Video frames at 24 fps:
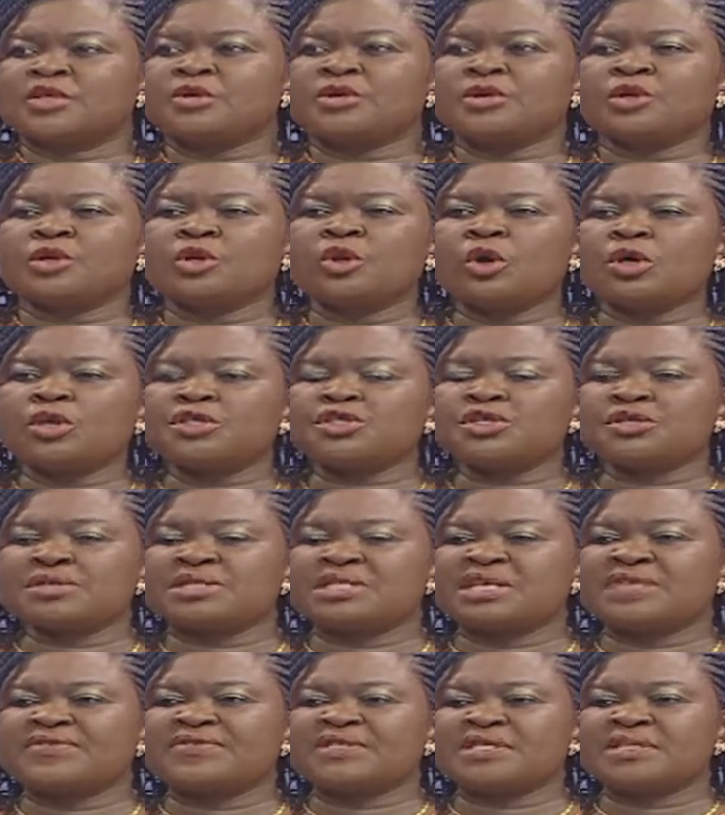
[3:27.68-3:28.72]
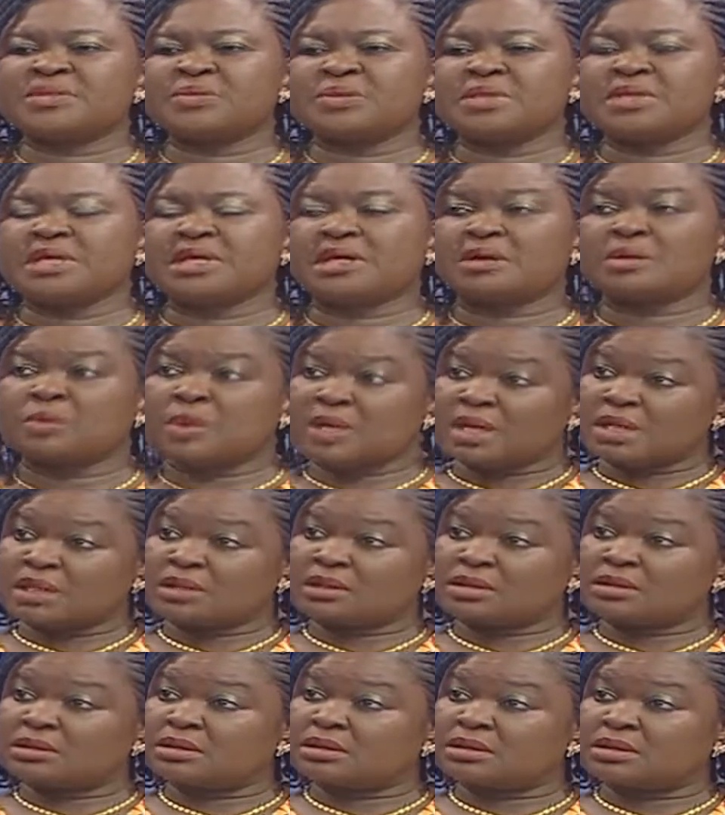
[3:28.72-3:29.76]
So you launched your safety week
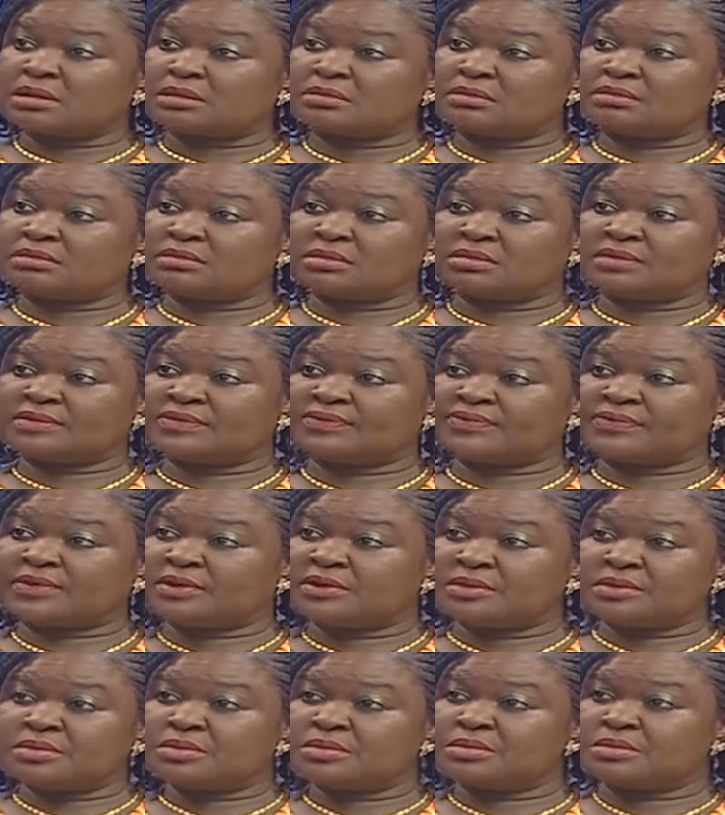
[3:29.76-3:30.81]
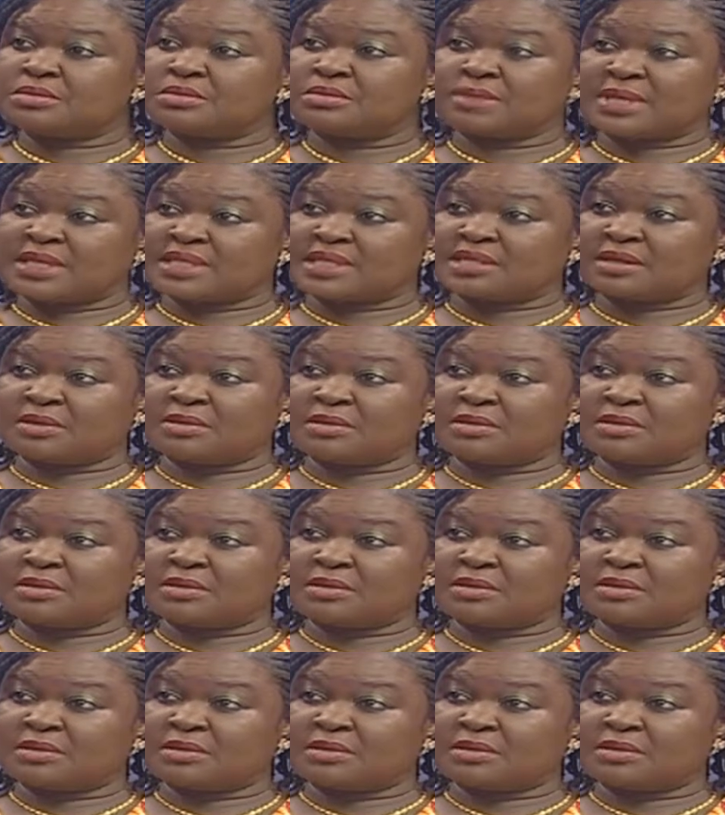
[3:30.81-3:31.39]
a few months